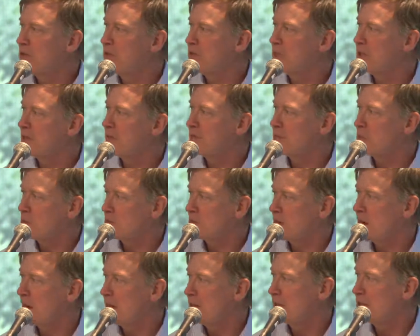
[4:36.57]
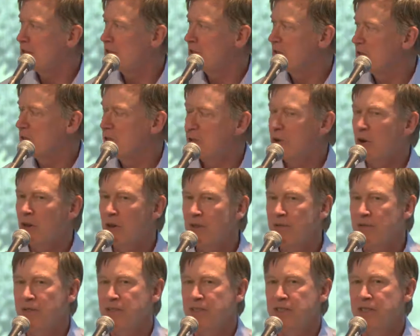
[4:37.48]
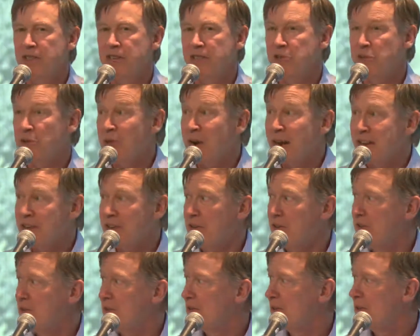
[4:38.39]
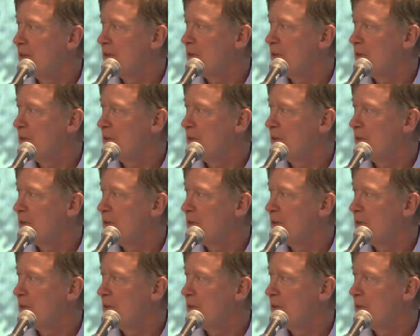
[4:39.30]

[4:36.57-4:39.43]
you see it in Fort Collins, you see it all over the state. Durango.